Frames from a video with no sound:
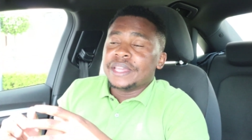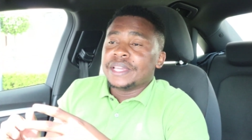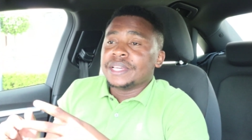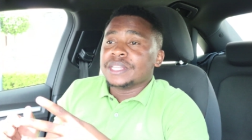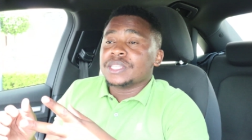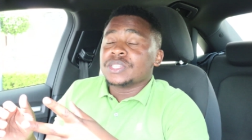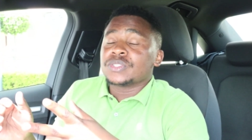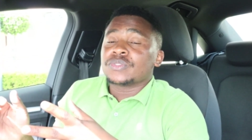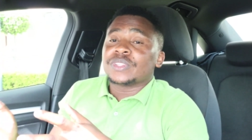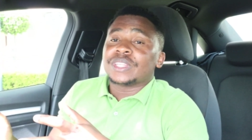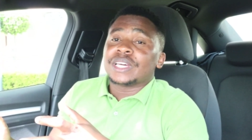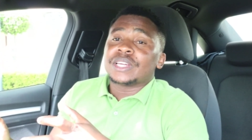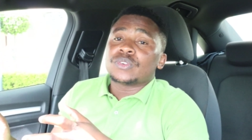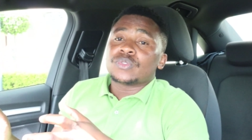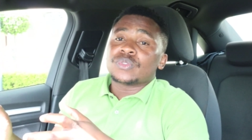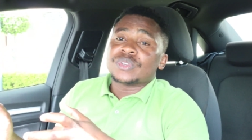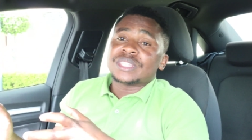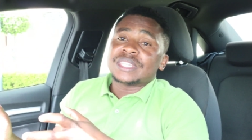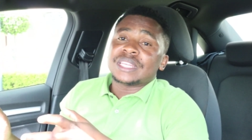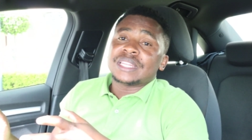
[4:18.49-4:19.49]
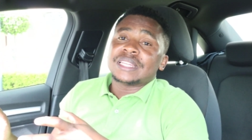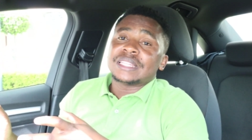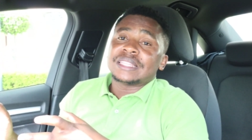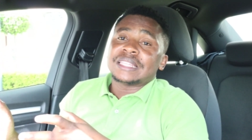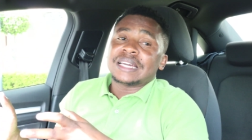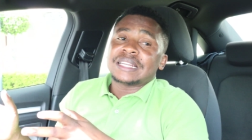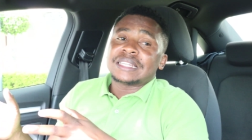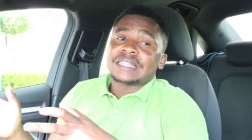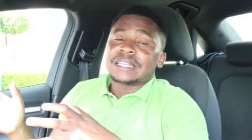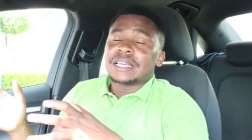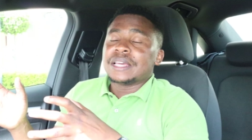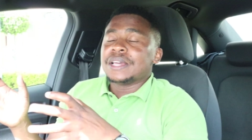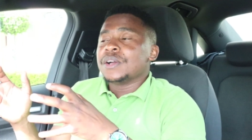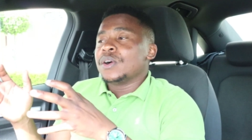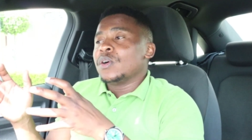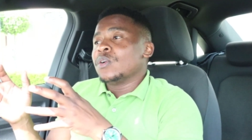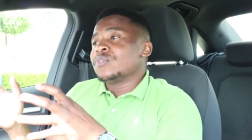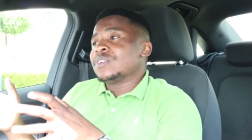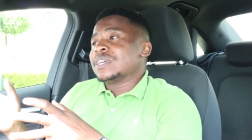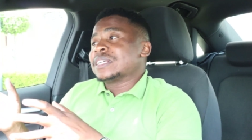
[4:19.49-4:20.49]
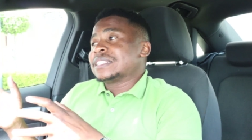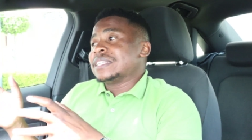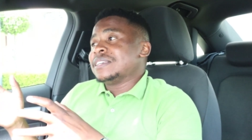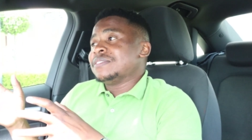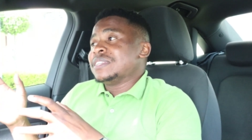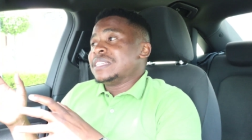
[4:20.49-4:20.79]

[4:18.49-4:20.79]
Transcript: It is for that reason that obviously